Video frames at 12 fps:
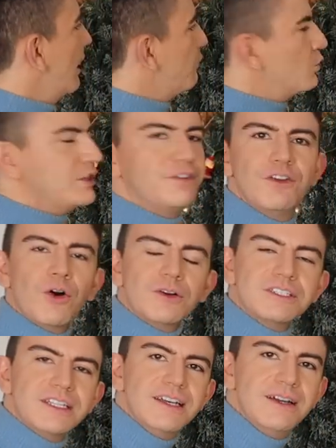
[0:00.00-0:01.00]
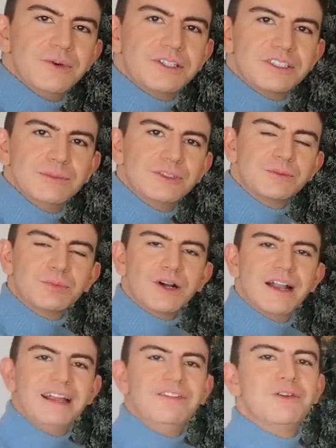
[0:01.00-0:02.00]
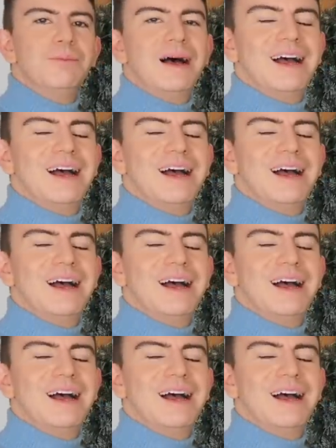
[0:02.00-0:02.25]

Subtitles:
I've already flocked it with some spray from